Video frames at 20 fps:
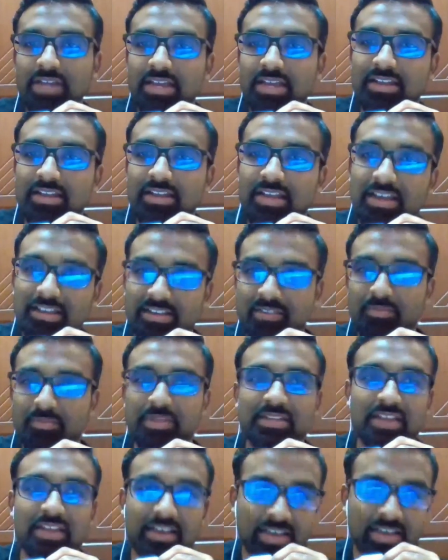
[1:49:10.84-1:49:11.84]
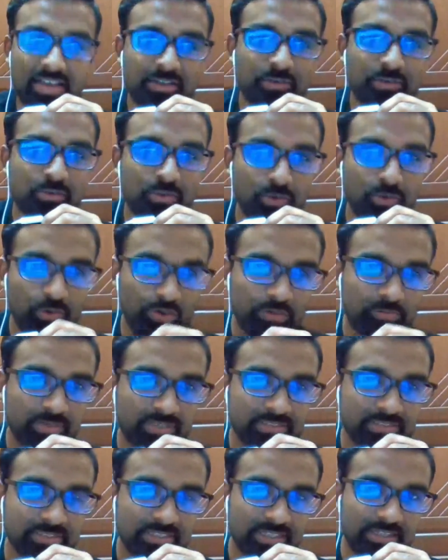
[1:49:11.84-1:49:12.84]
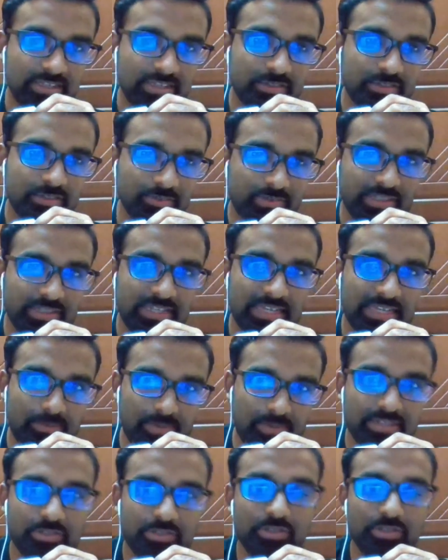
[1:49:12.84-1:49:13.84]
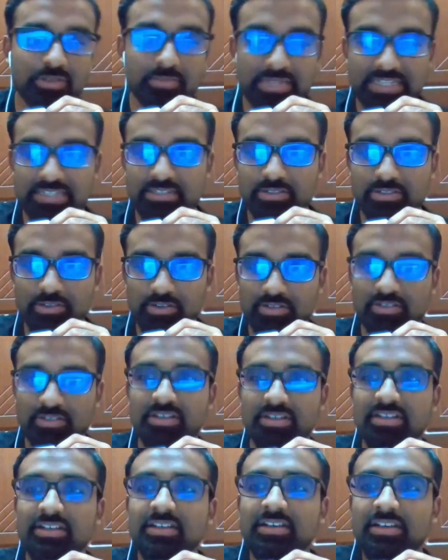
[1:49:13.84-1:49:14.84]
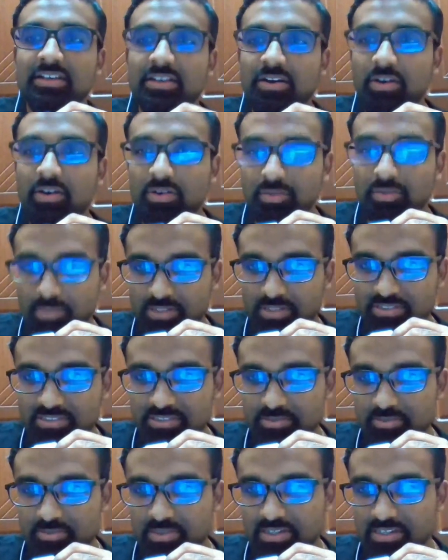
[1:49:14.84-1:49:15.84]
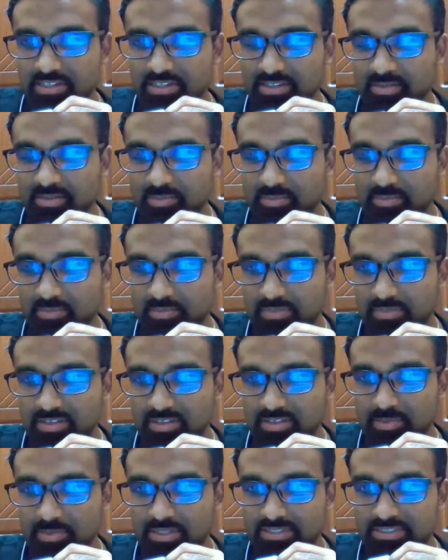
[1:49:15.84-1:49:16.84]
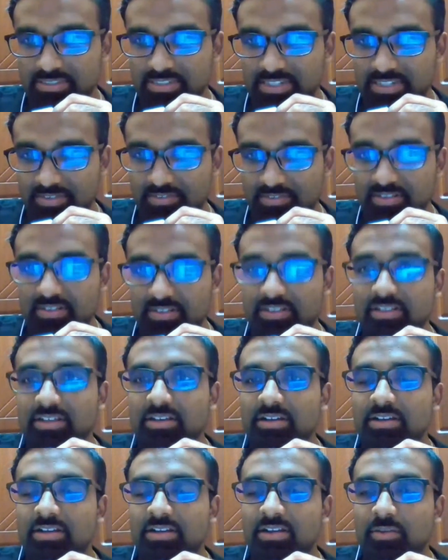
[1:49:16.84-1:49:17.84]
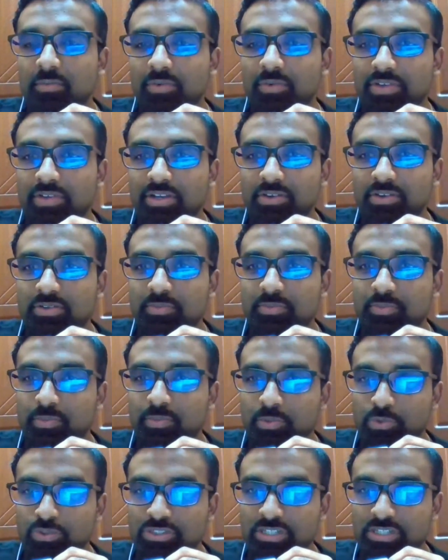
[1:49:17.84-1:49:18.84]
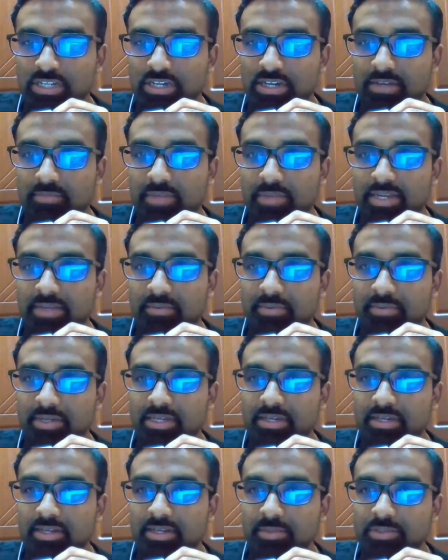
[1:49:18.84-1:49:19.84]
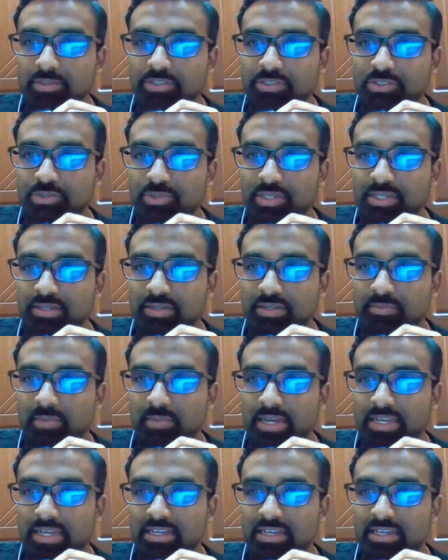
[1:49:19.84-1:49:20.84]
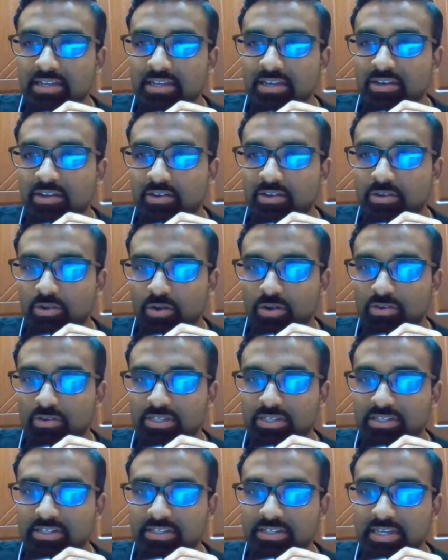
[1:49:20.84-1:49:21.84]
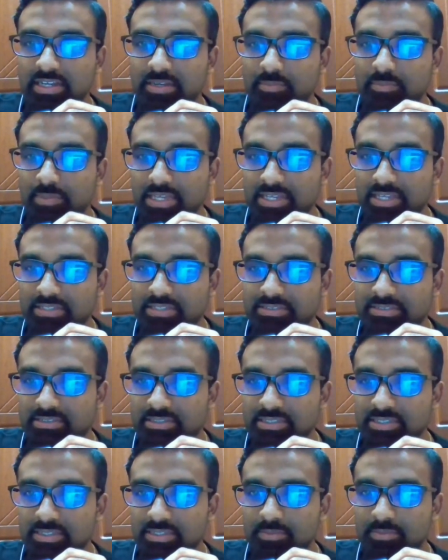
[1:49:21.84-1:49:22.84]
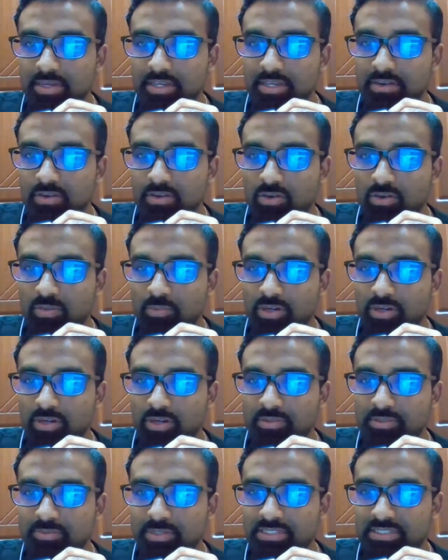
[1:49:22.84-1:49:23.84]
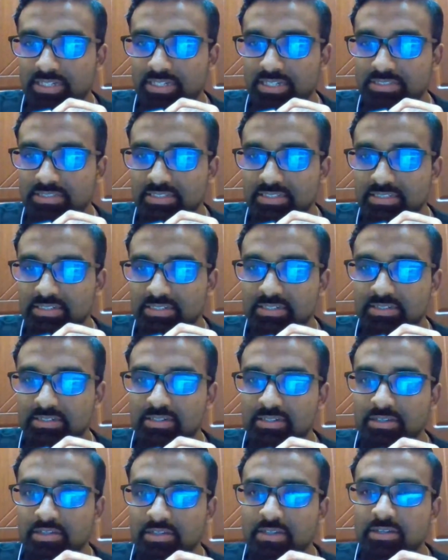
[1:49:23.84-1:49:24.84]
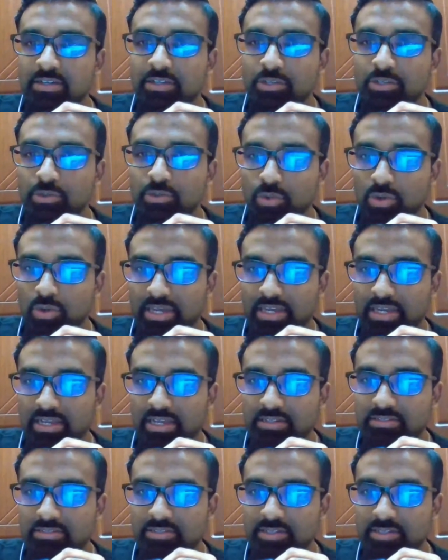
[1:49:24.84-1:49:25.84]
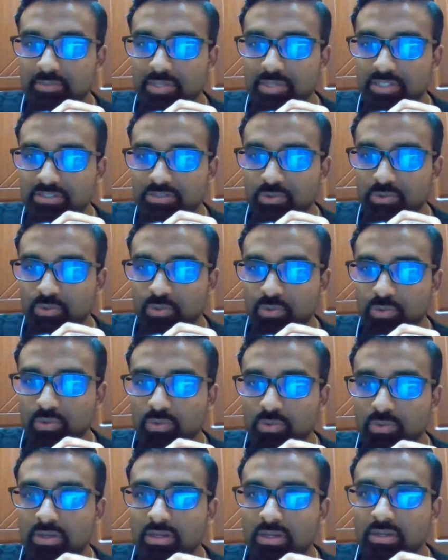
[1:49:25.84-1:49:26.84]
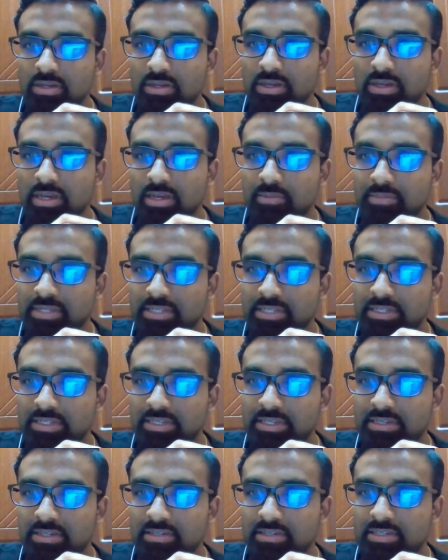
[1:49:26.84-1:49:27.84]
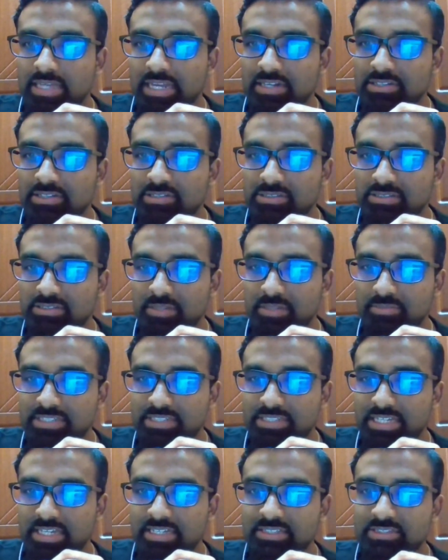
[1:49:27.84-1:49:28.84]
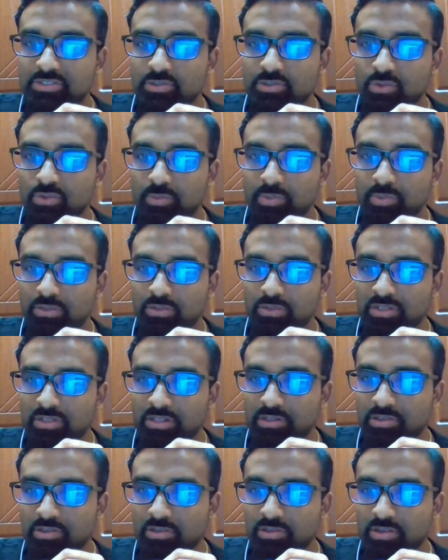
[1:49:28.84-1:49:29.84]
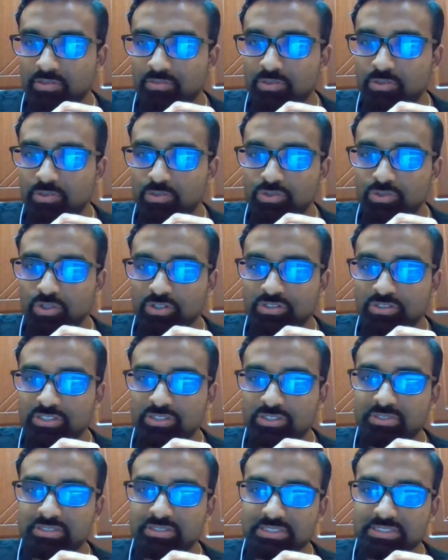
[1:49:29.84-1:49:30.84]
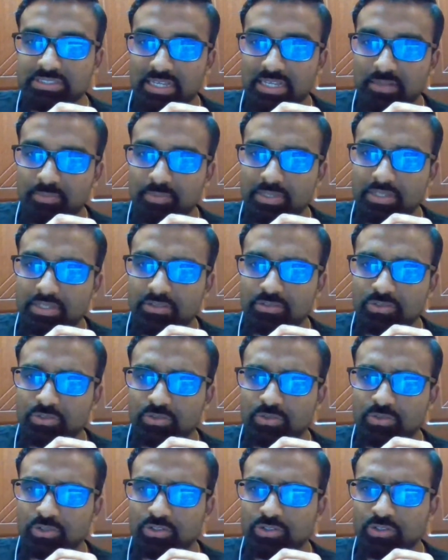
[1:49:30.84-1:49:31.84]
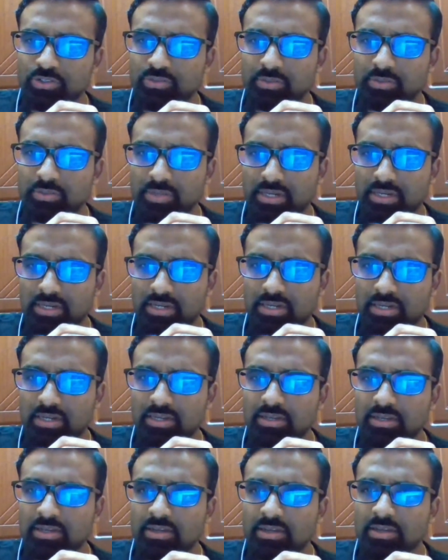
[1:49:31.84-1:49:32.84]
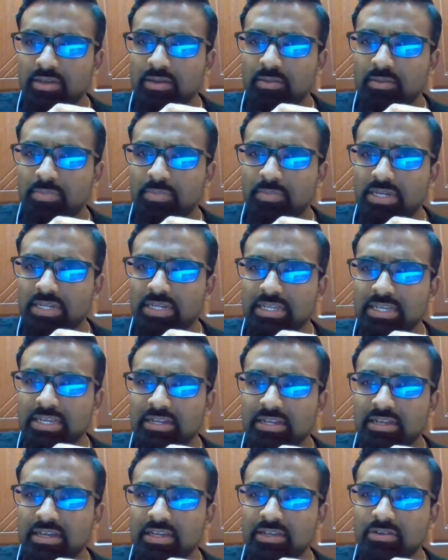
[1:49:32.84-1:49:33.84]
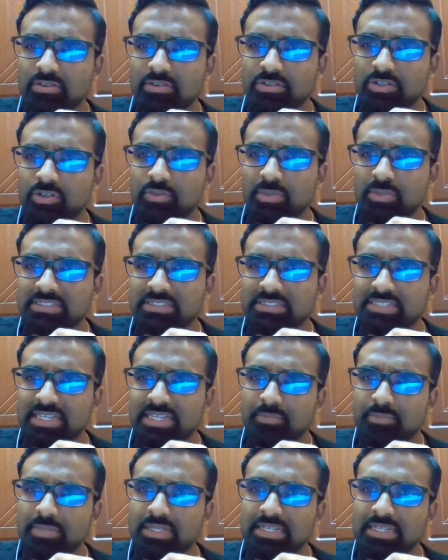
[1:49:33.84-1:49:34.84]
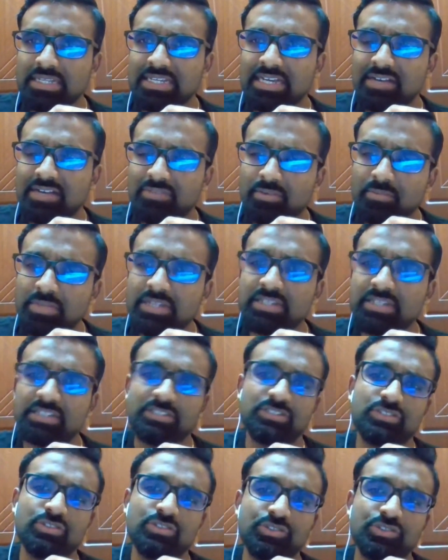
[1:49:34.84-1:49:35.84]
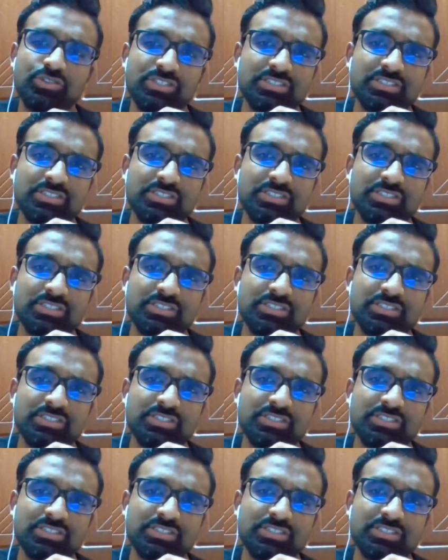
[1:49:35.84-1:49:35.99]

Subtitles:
him personally, so we can get back to him later on a personal level. Now, moving on to Pooja, madam, I'm currently pursuing my law degree at BAC. My law program is specialized under UOL 3 plus O. I'm taking additional subjects, European law. I have two choices, which is CLP and also continue with bar. But can I continue my CLP in government institutions? Is that possible?